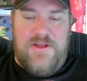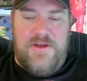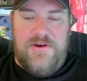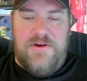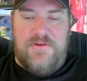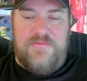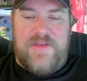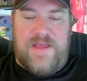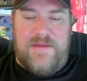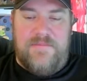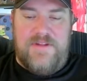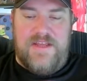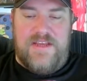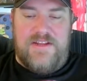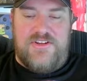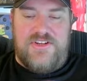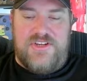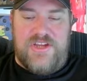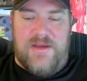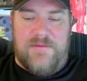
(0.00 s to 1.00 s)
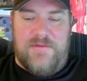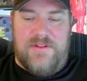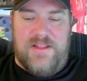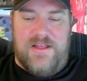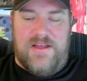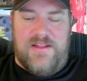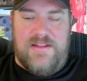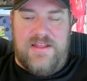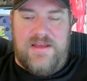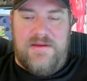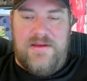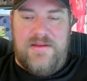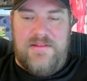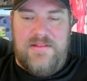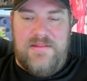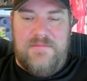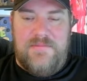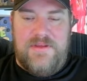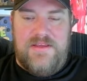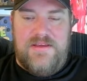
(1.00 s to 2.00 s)
of M. Night
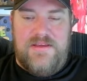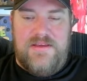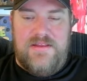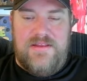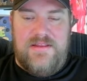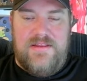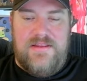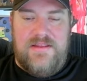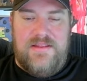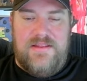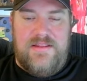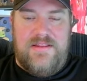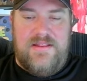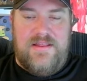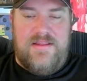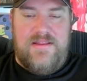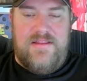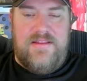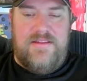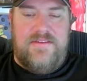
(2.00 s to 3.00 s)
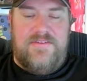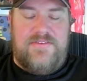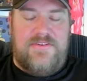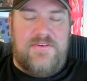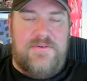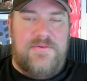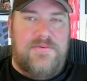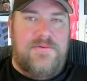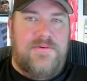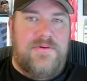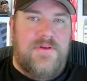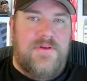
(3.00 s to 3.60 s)
Shyamalan. So